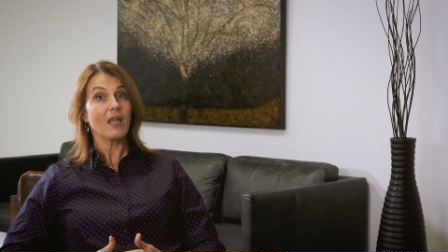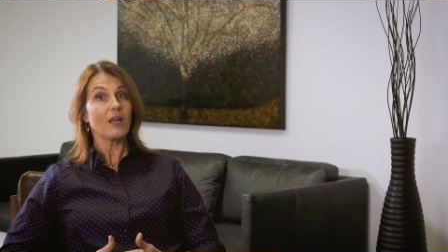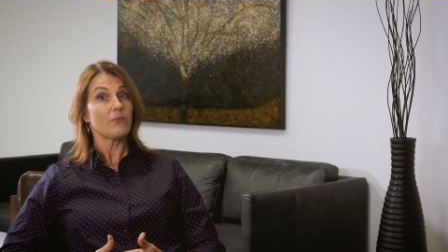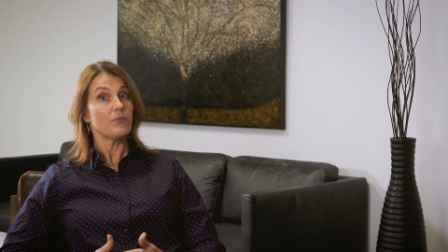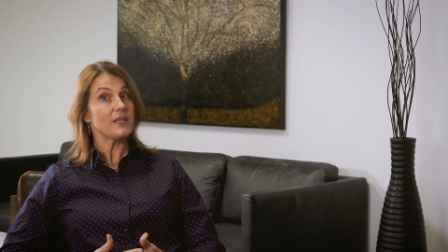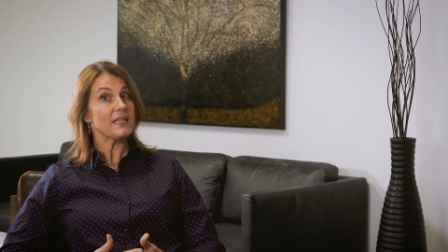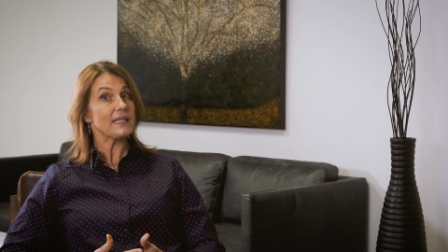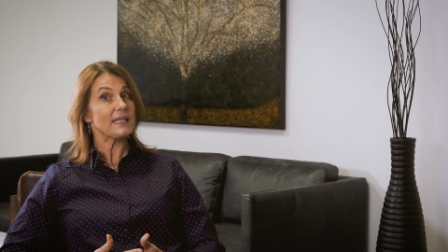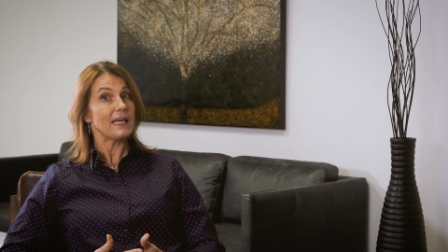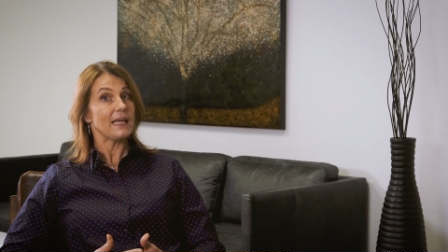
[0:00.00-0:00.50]

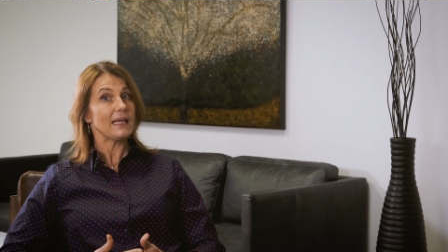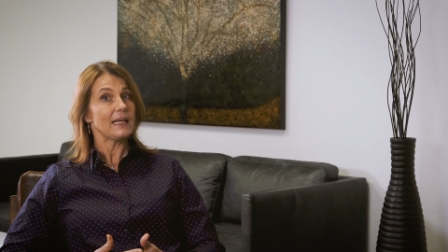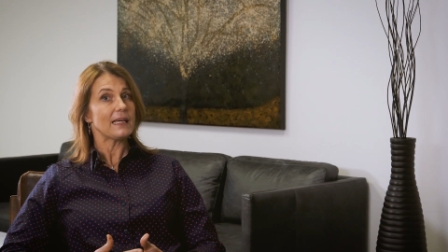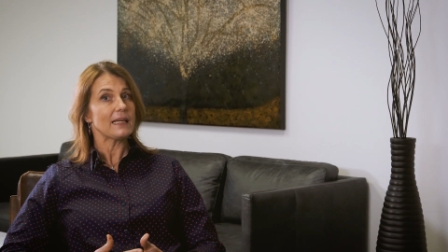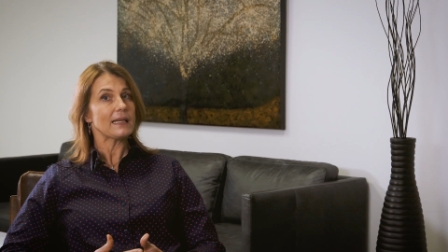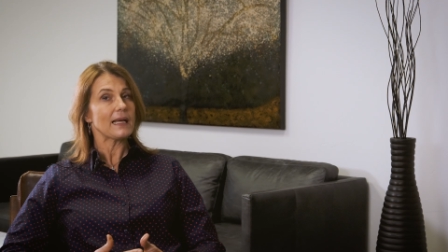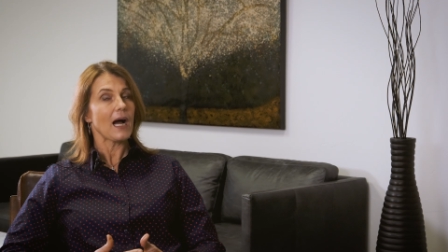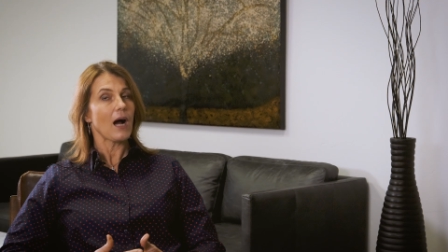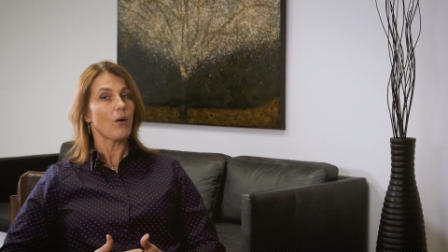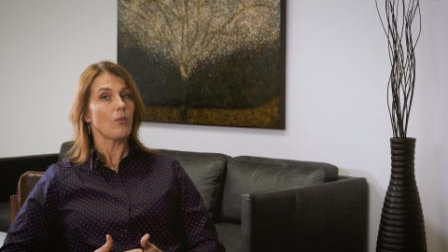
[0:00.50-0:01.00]
We
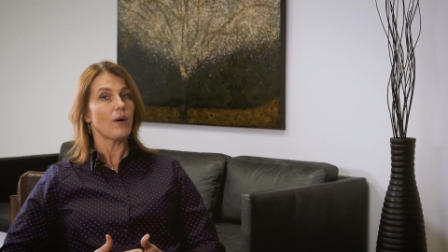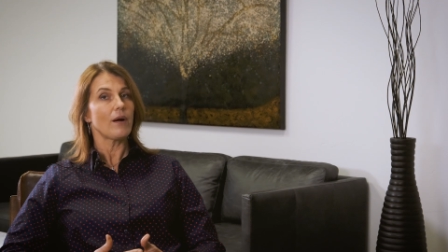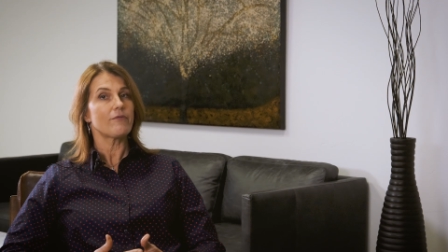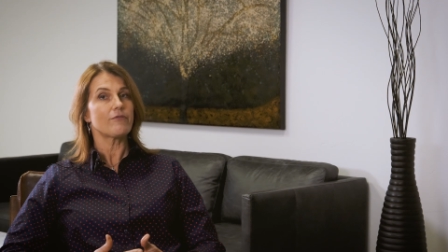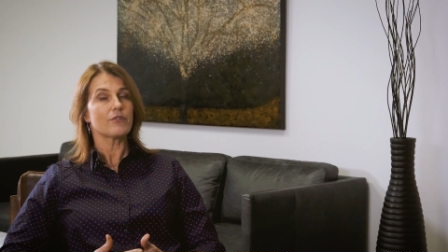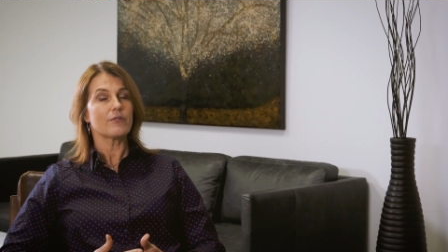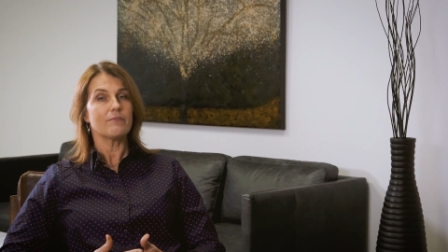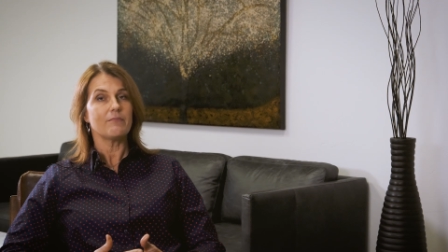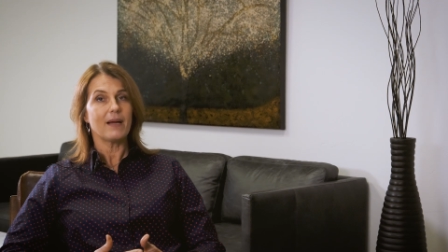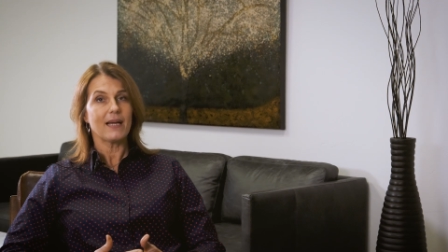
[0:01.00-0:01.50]
can,
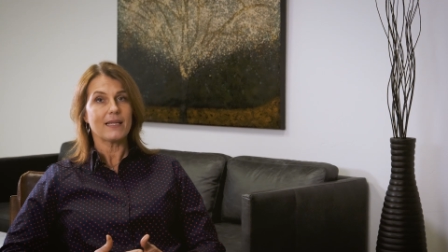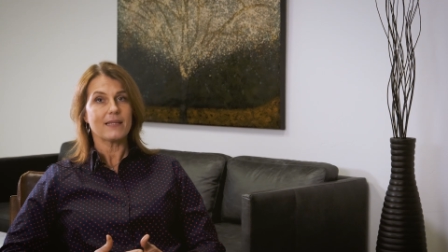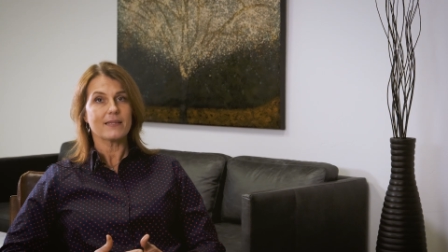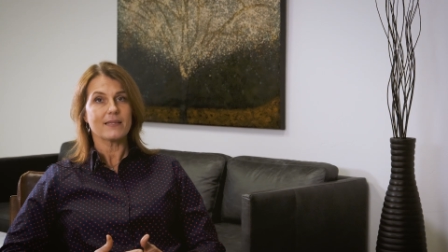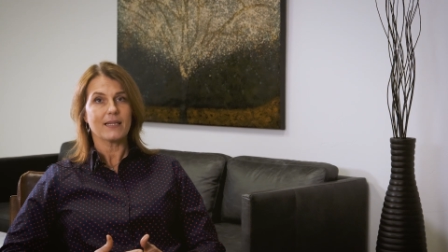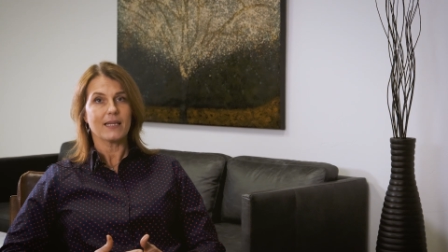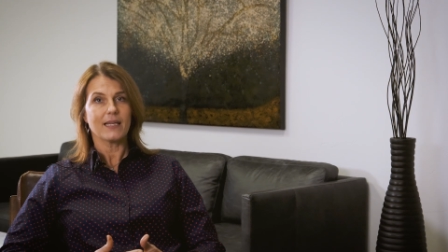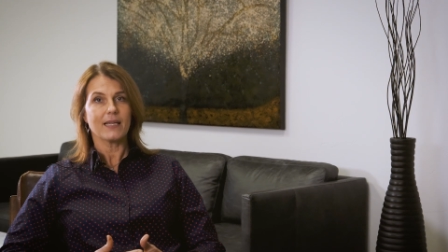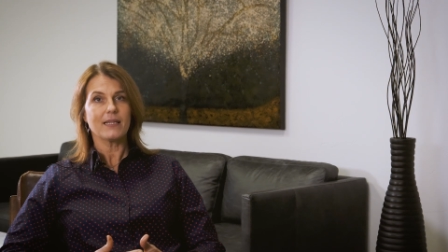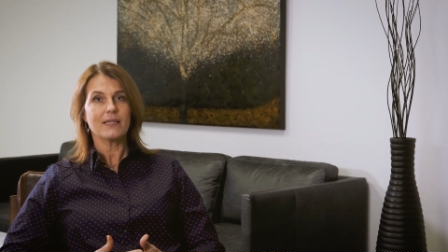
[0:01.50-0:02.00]
however,
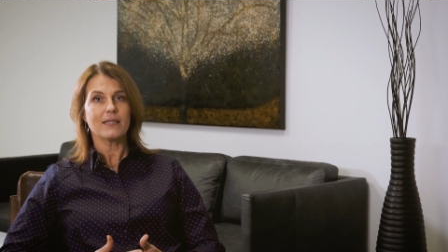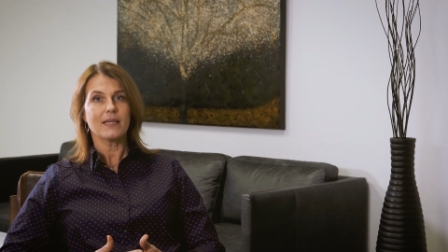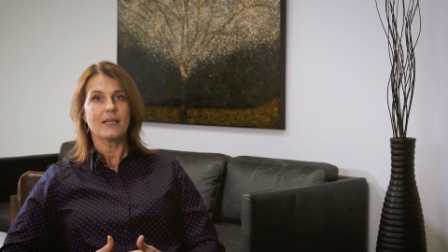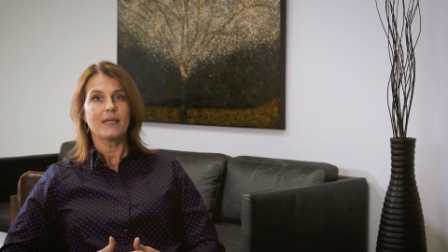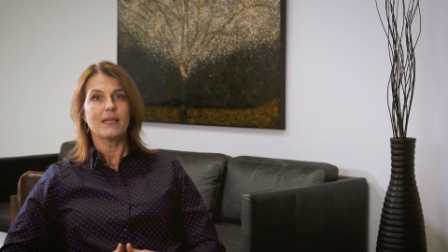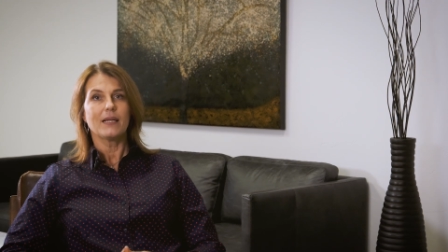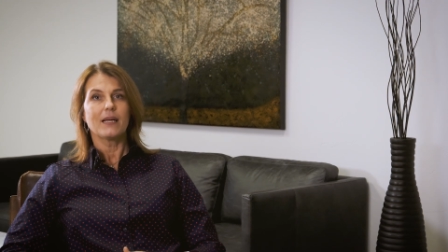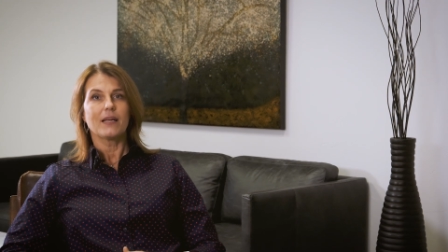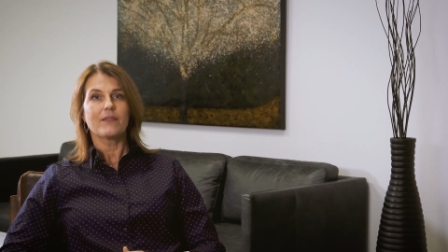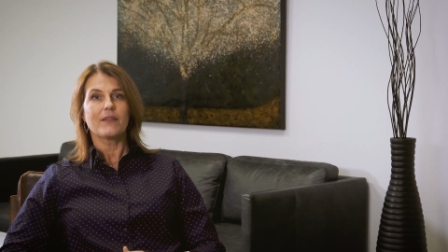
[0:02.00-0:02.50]
mandate
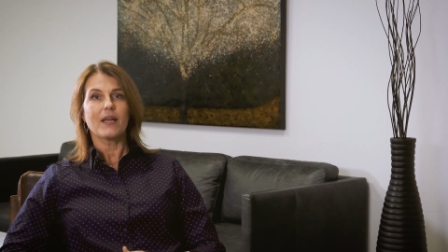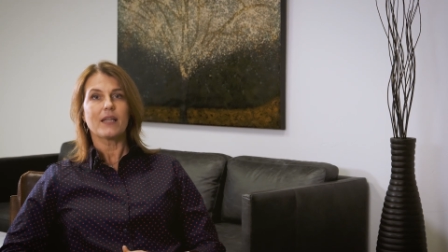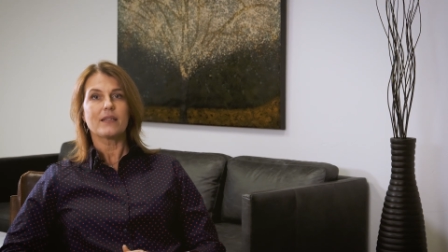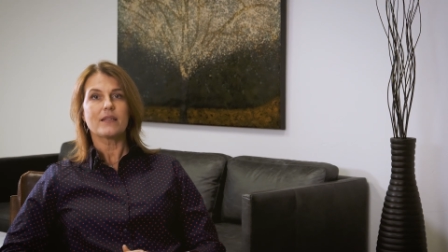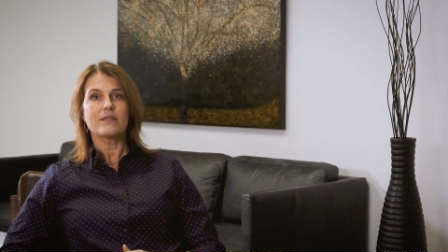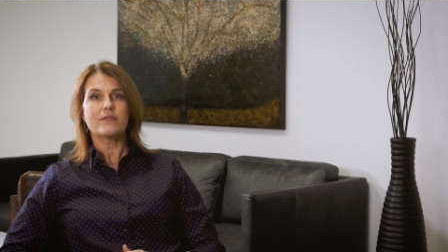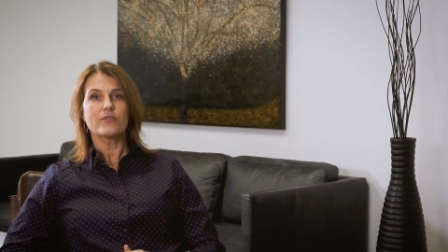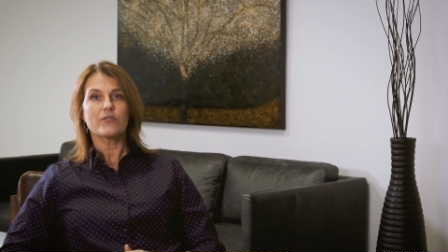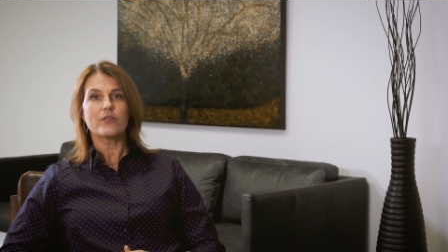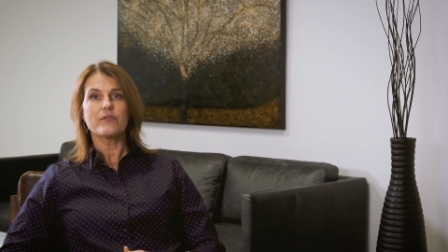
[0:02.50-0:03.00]
that
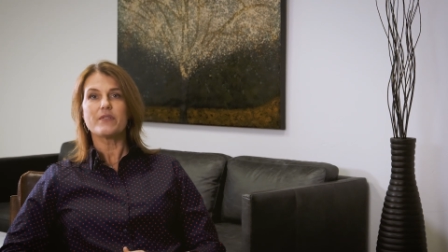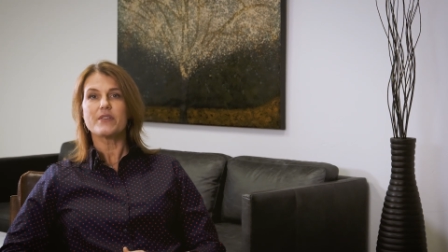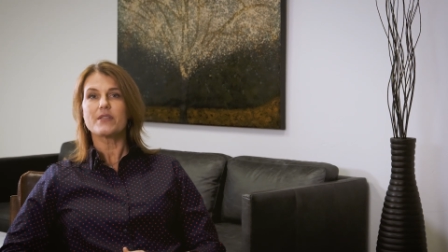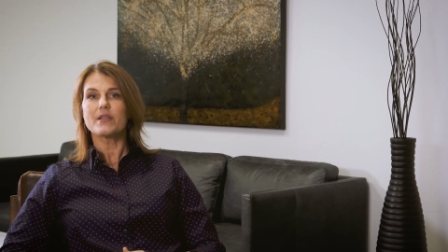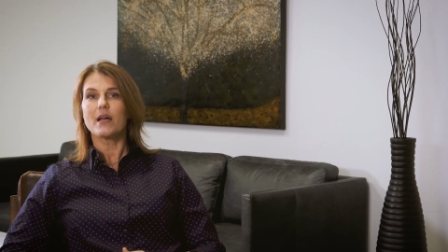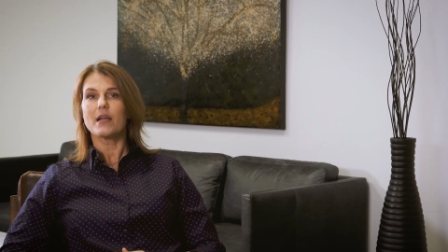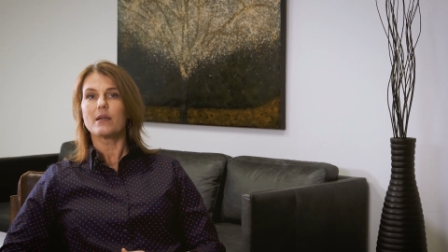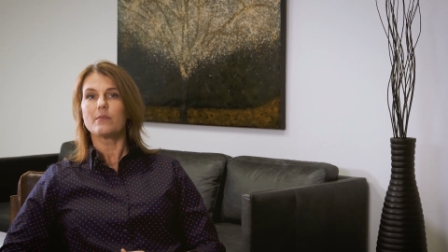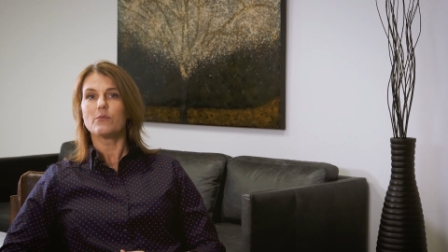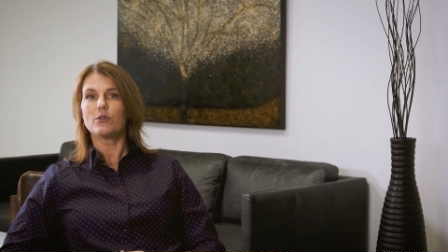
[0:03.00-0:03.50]
the
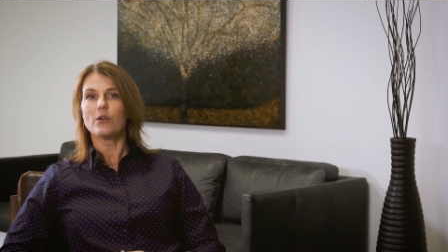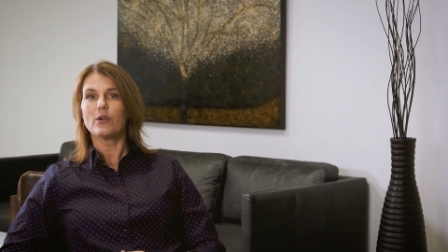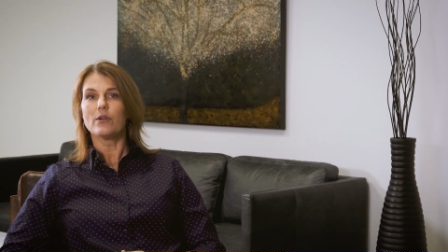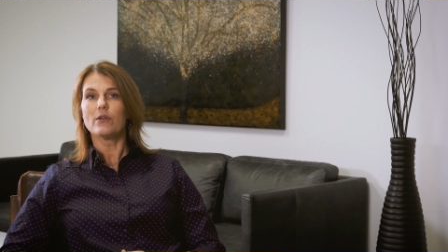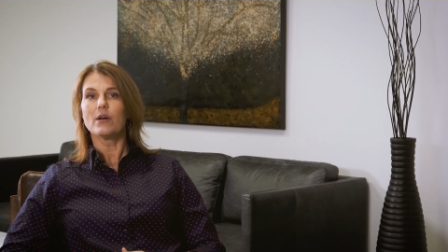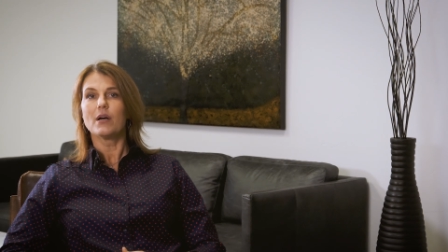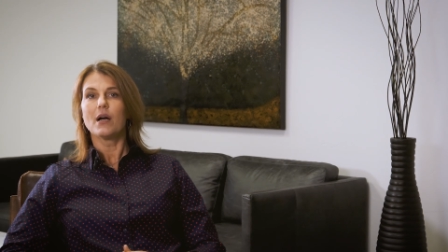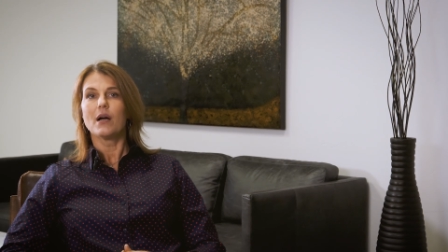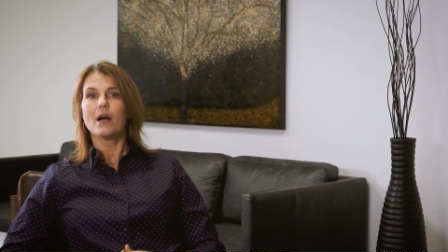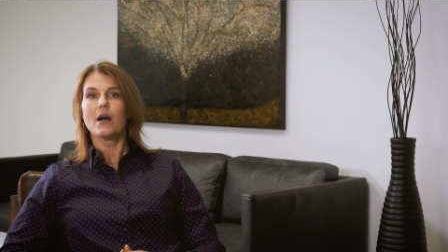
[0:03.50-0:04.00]
service
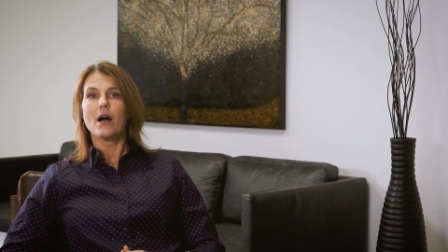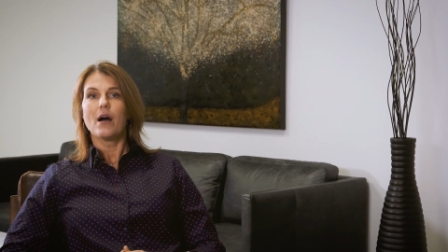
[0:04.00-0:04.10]
animal